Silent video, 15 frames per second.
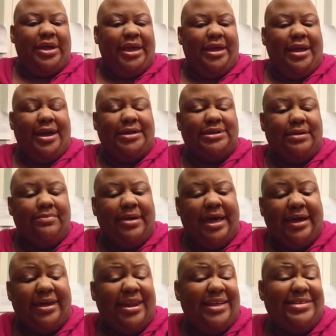Okay guys, I'm
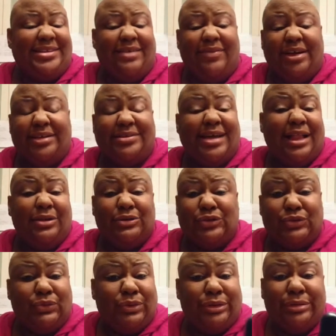back, and I just have like a dollar
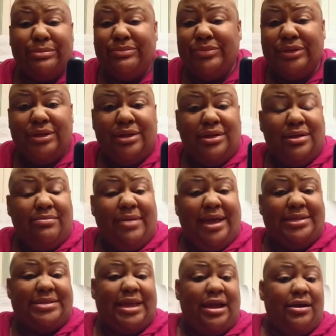store
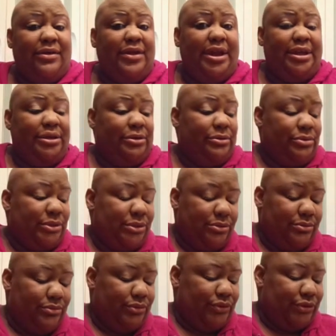mascara that I use,
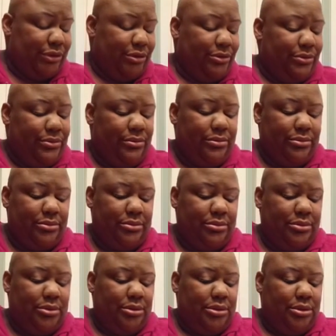so
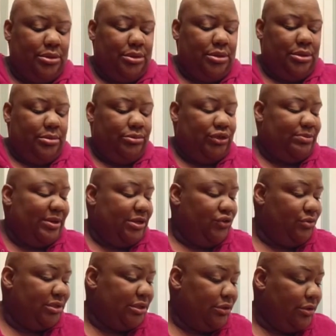just making
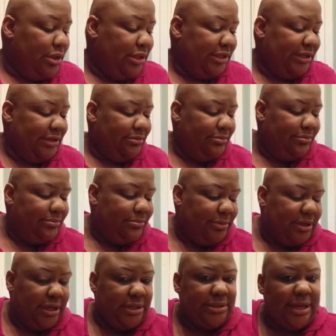sure it's a little clean,
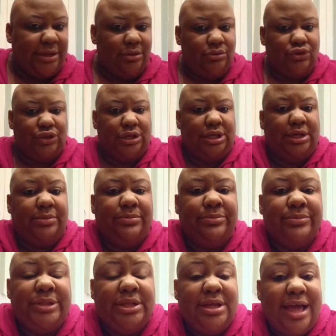because I used
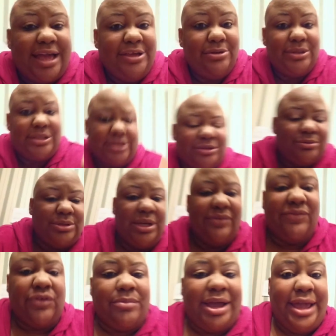to use
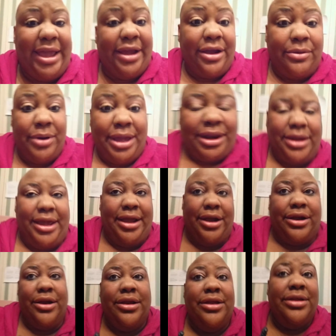it for my hair, when I had
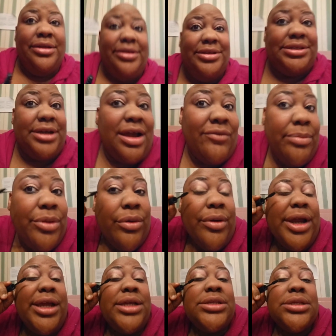hair, to cover up the
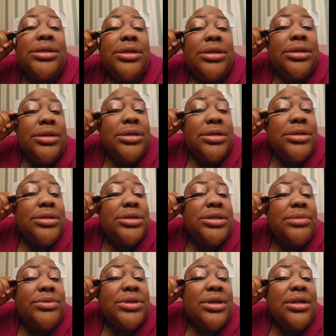grays,
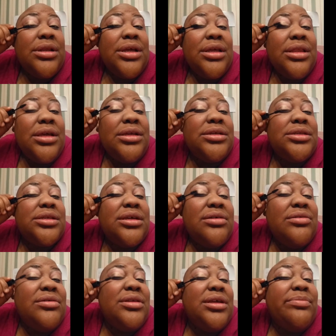so I'm just going to lightly just
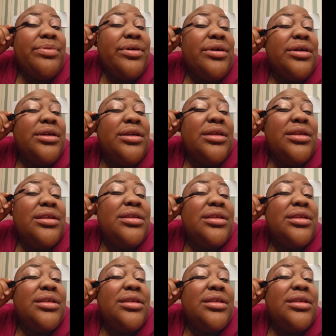go on that part.